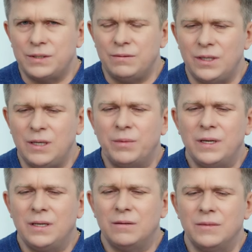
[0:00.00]
and the
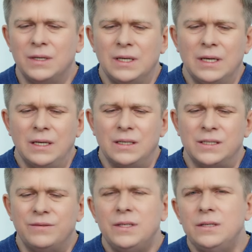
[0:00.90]
world
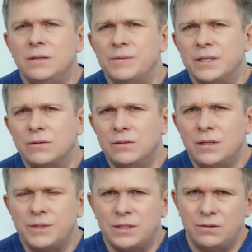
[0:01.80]
is built according
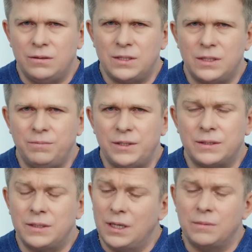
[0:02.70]
to such bestial
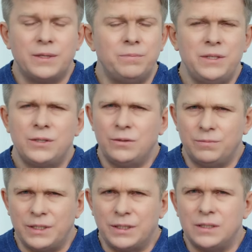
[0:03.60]
laws.
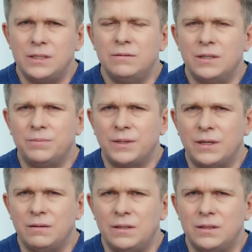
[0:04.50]
Yes, we write
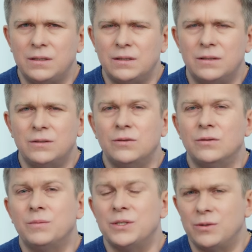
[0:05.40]
beautifully and
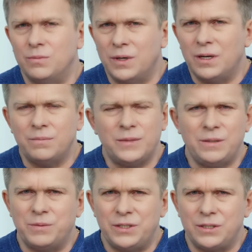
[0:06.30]
correctly,
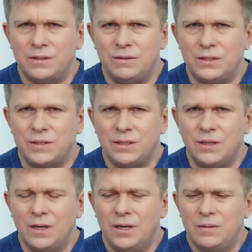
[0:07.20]
but we act
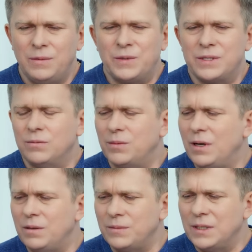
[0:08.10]
not
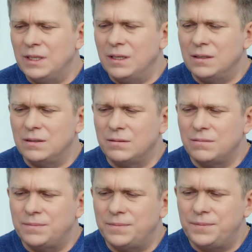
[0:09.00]
humanly.
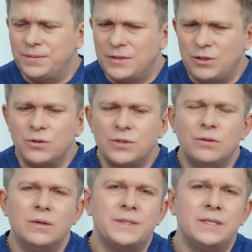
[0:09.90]
We
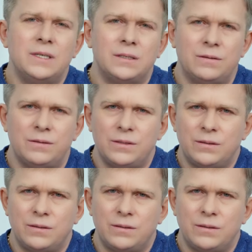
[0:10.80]
act with hatred,